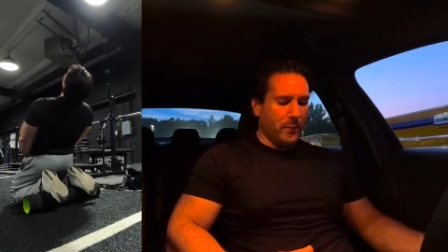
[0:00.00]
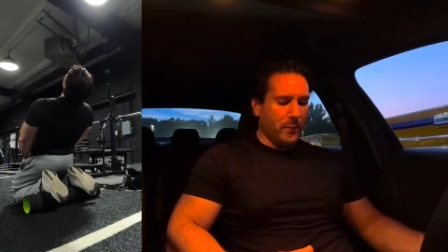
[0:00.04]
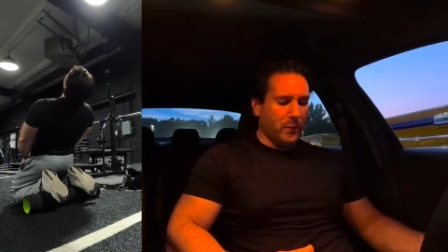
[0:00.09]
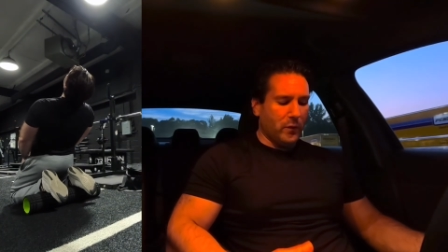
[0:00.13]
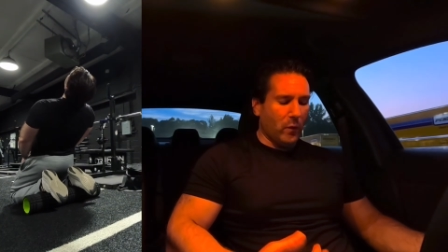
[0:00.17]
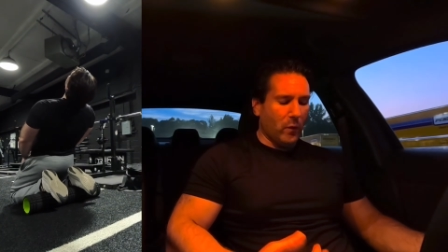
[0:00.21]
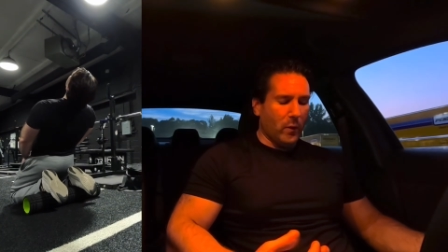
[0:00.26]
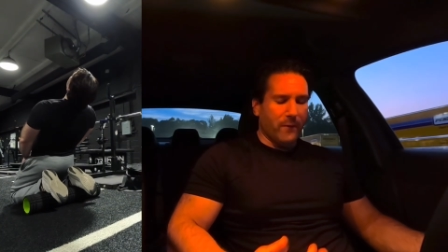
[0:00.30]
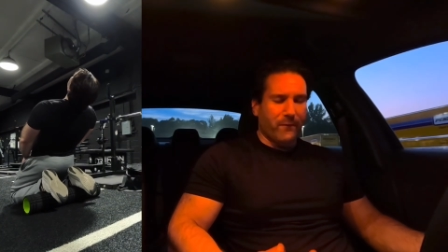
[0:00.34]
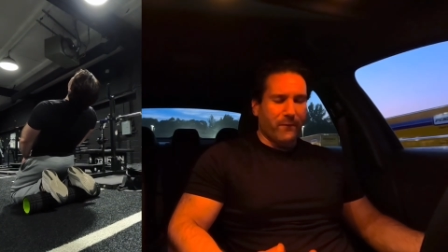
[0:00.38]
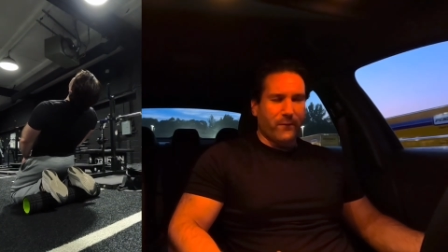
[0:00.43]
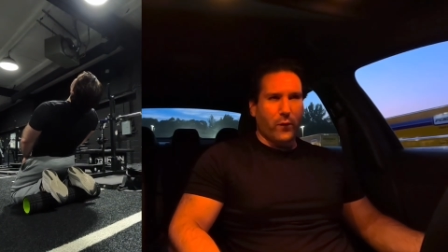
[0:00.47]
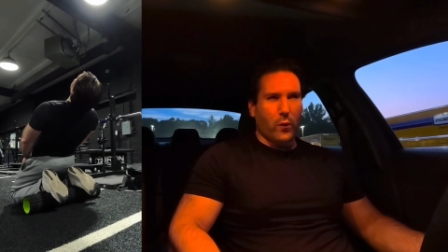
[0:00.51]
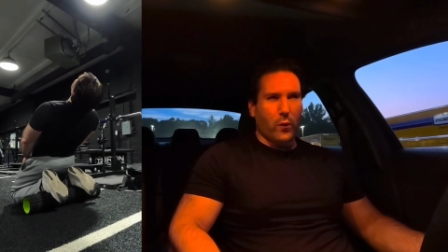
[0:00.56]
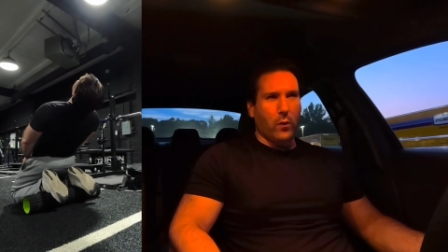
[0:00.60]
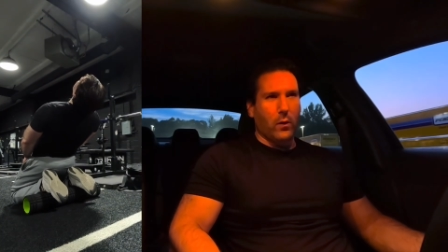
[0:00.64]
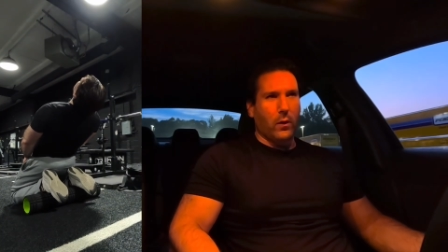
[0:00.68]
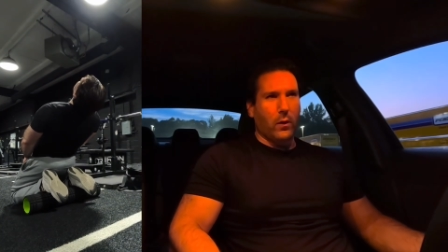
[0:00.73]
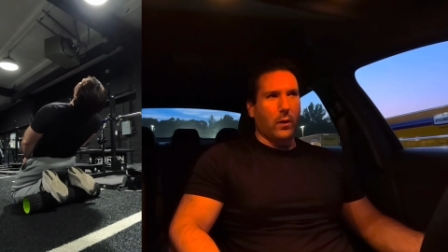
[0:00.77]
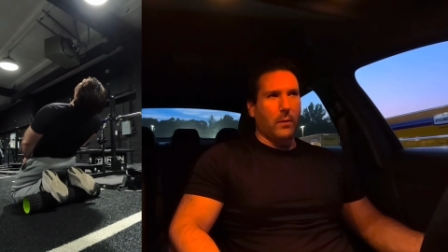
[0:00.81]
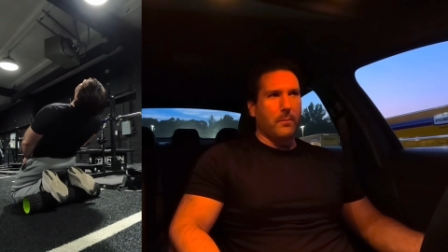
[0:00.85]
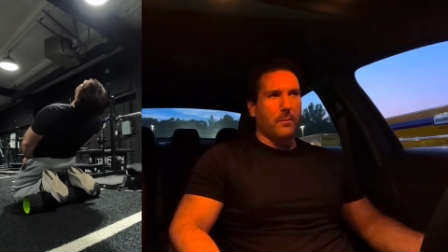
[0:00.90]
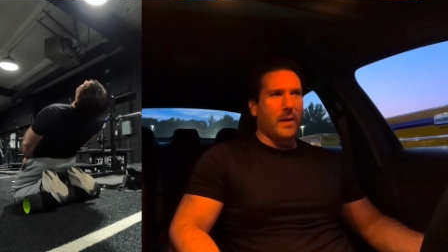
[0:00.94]
do it
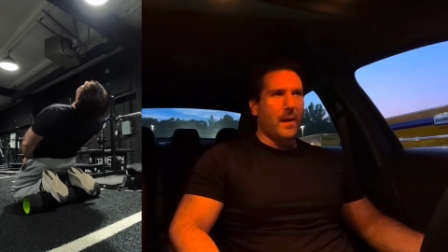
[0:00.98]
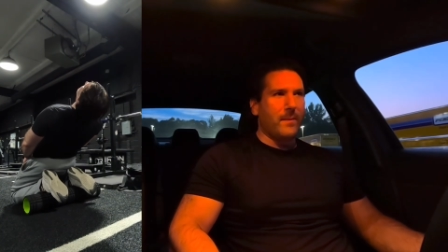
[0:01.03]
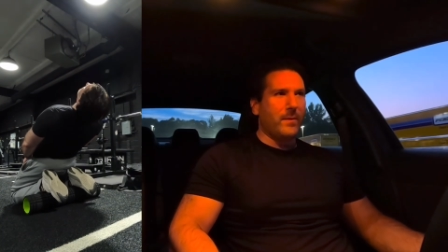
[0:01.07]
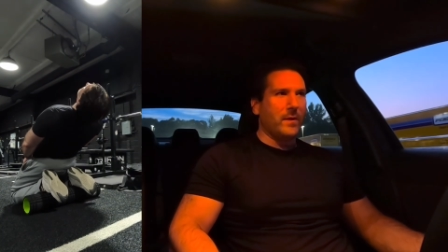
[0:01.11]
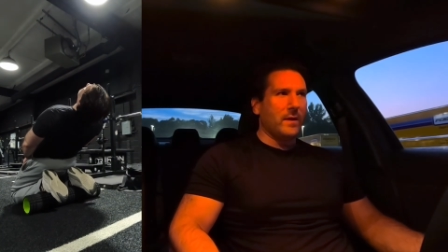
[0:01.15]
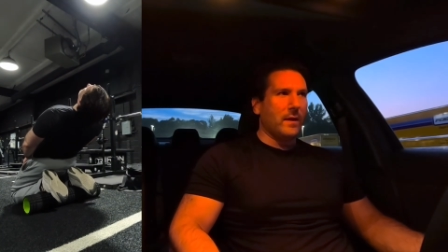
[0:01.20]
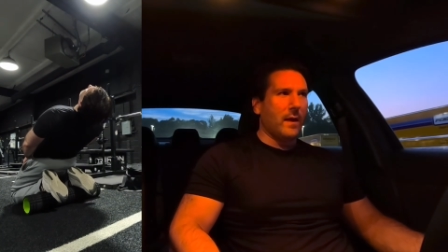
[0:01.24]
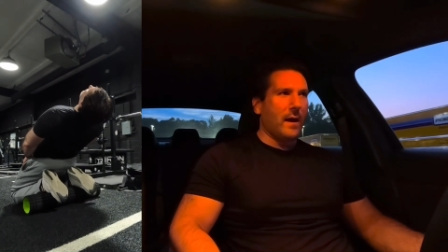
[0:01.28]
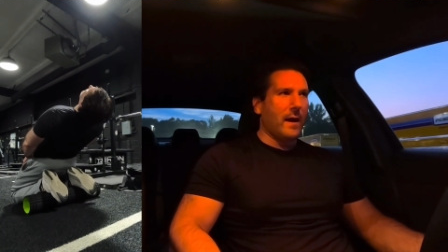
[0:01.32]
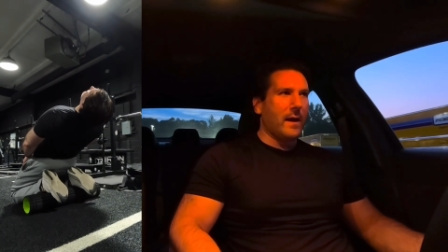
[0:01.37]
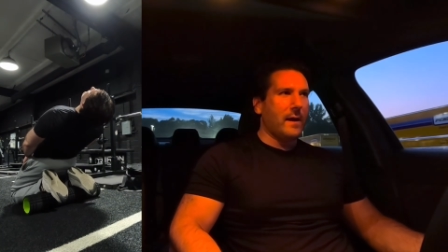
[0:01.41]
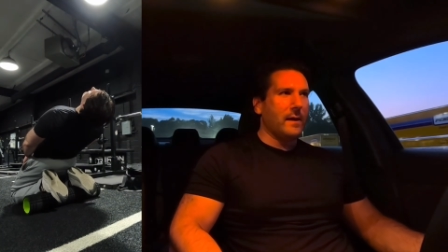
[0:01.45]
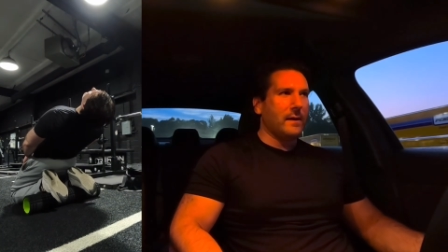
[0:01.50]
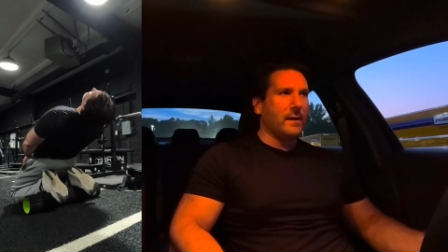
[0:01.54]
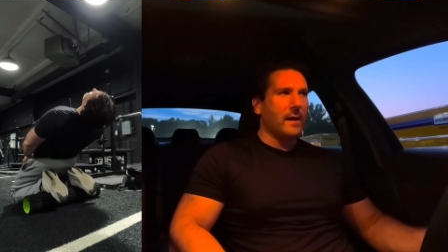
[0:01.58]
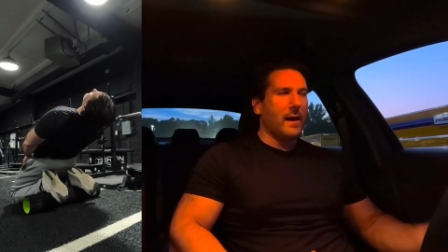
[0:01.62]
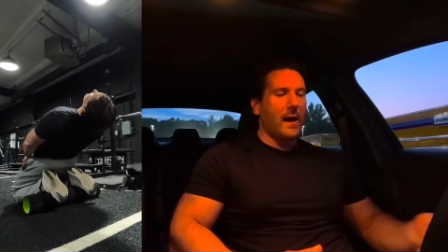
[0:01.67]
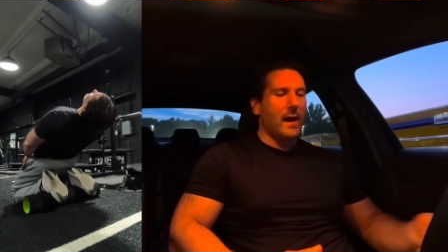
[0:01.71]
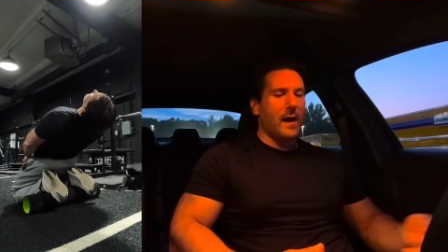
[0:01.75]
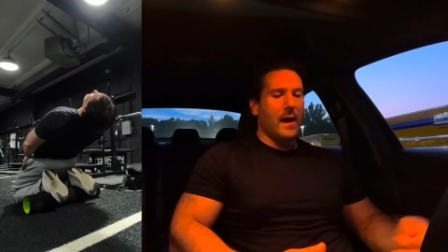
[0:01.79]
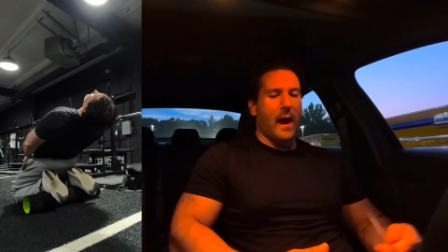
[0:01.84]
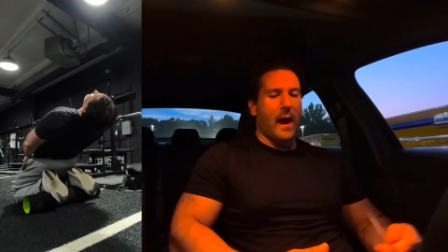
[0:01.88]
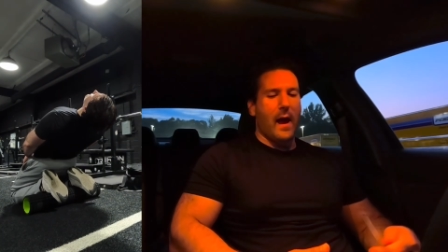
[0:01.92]
for maybe like
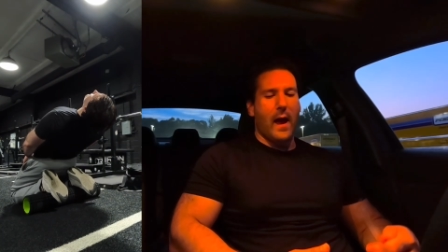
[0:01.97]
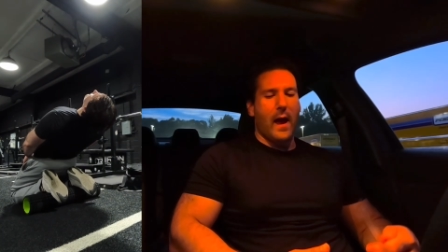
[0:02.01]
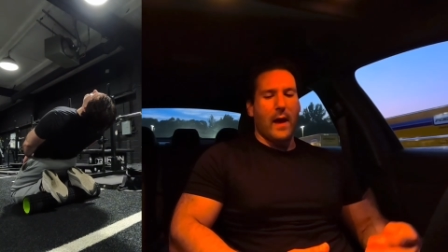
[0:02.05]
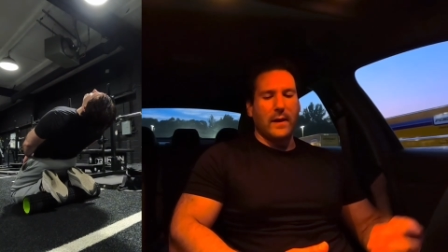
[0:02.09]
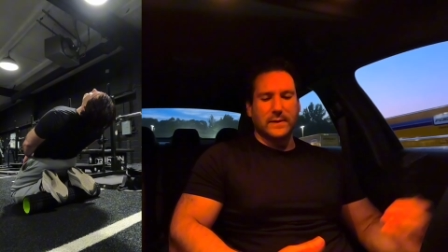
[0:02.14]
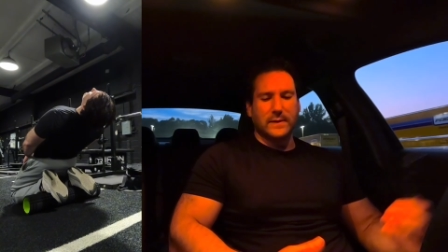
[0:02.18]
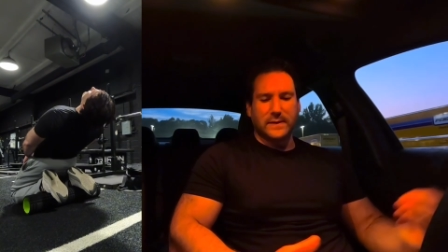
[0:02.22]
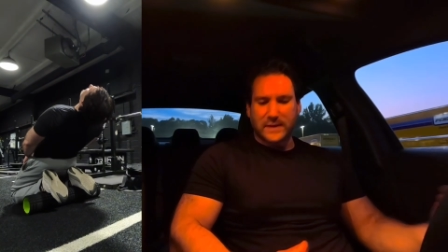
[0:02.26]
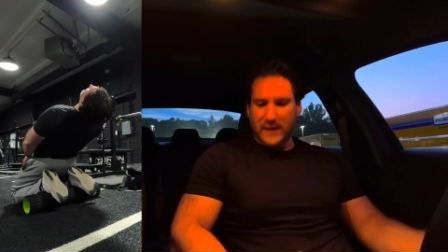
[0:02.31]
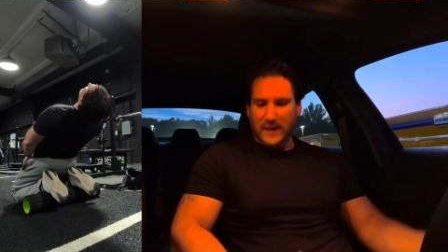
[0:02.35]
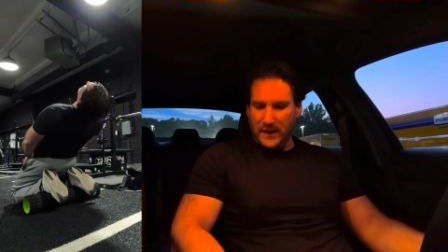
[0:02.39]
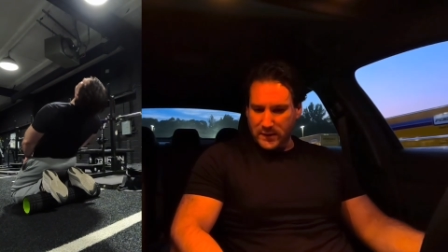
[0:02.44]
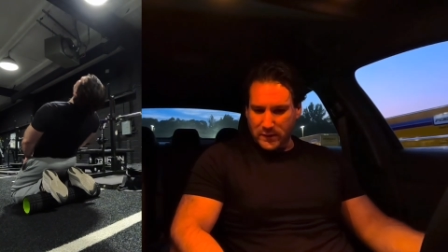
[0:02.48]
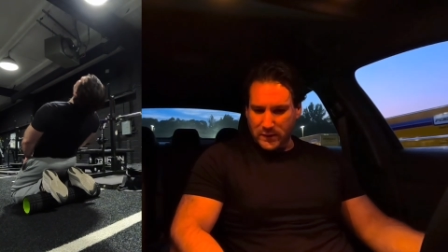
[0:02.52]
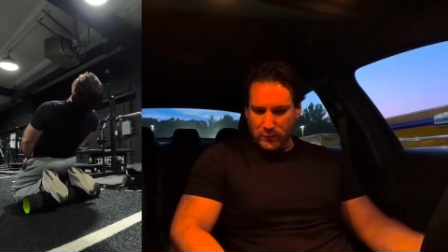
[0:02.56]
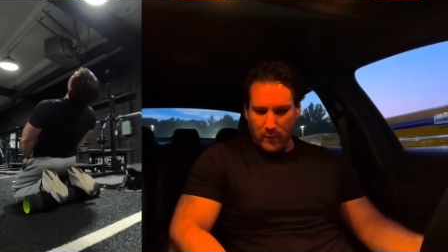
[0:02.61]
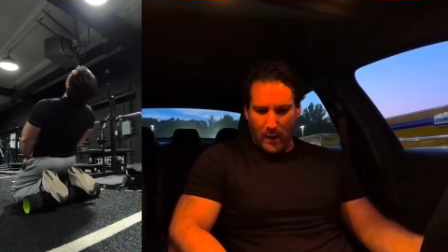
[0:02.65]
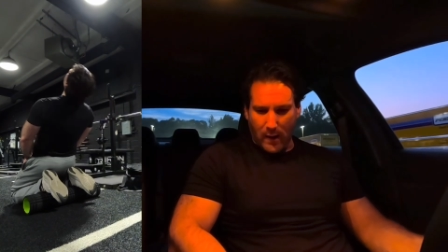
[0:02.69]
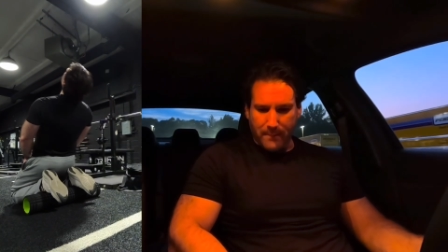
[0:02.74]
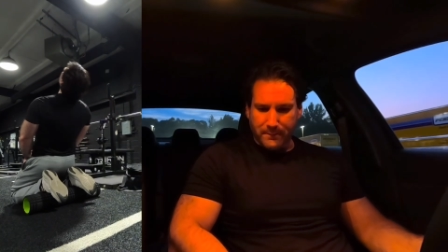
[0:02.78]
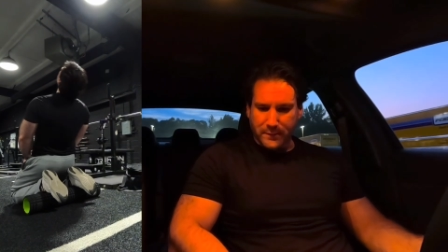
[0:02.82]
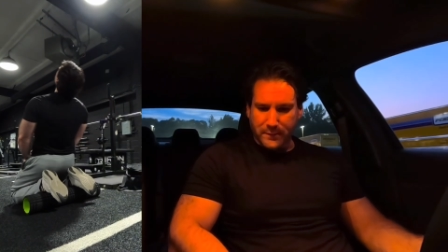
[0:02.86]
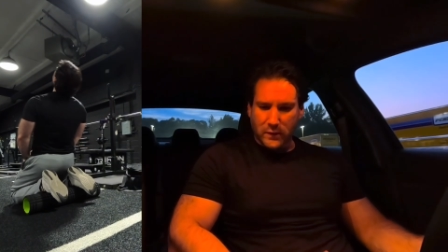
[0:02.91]
6
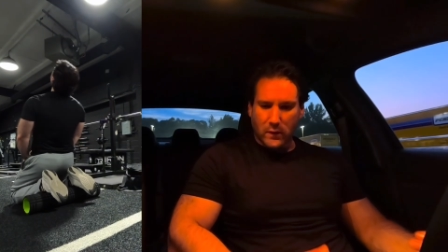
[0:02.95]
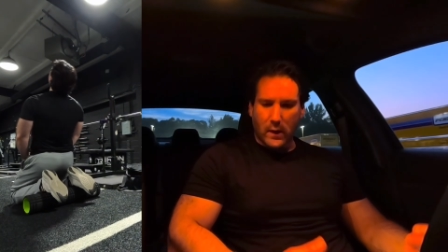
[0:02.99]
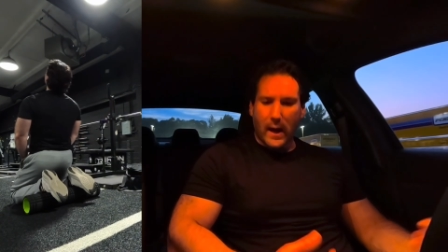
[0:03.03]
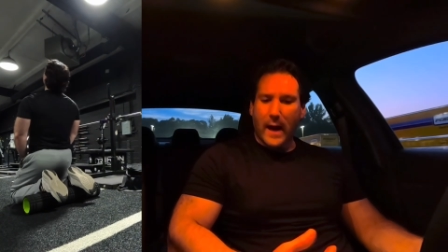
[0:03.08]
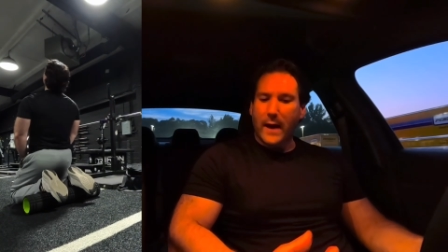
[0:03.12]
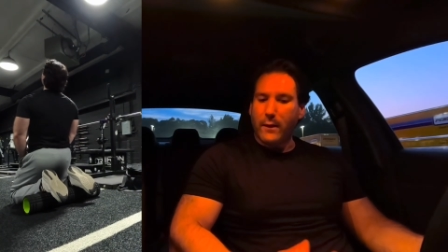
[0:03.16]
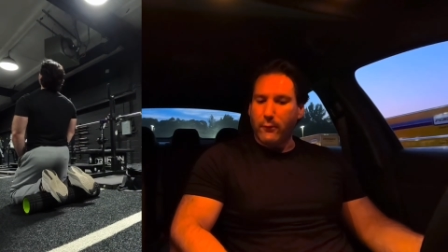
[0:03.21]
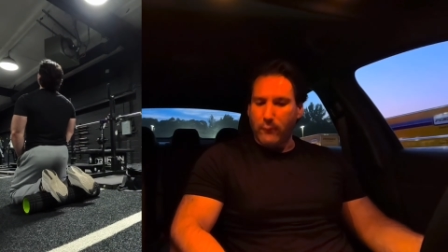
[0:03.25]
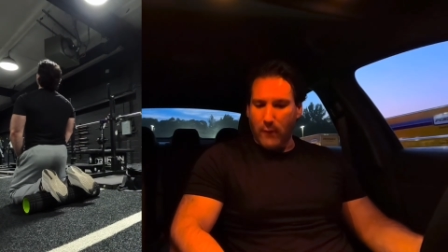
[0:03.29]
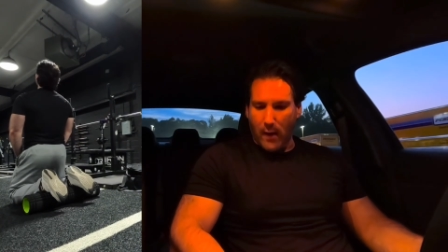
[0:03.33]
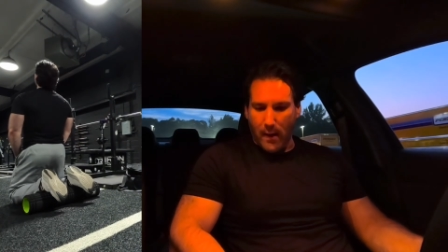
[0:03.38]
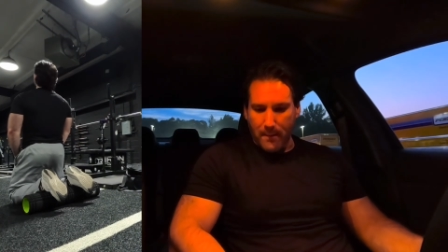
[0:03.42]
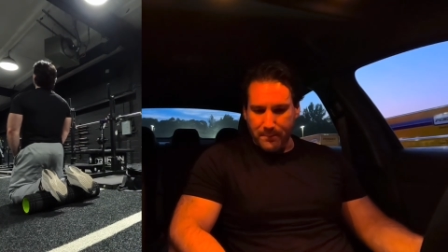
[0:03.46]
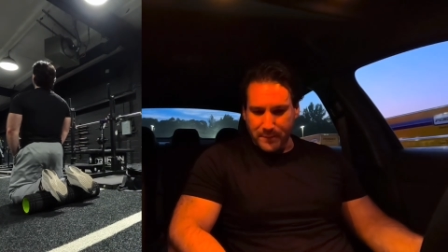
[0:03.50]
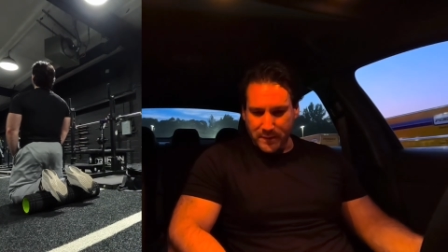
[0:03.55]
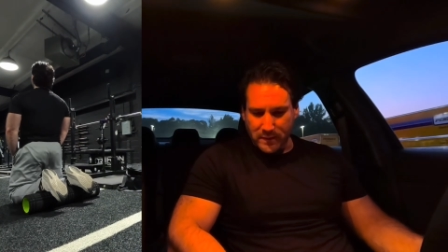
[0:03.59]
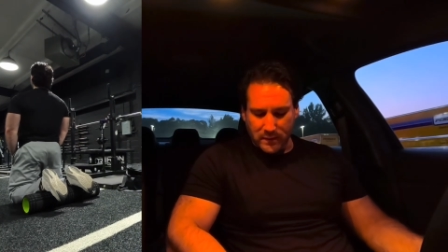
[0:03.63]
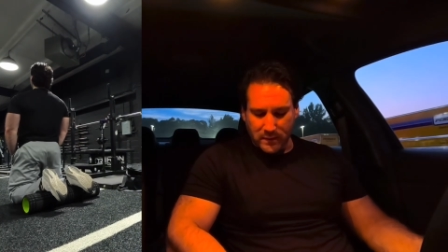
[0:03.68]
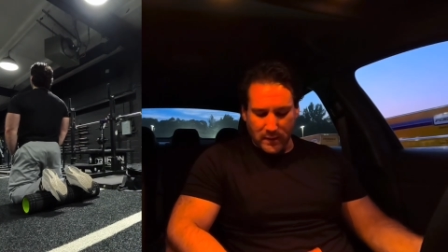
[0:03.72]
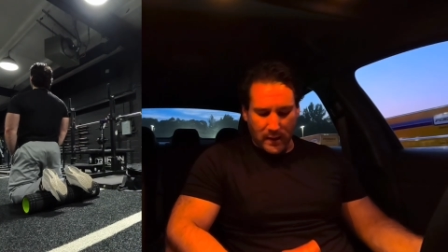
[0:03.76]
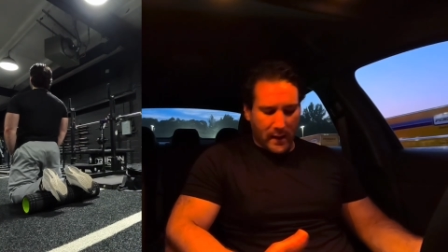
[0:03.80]
reps or 8 reps.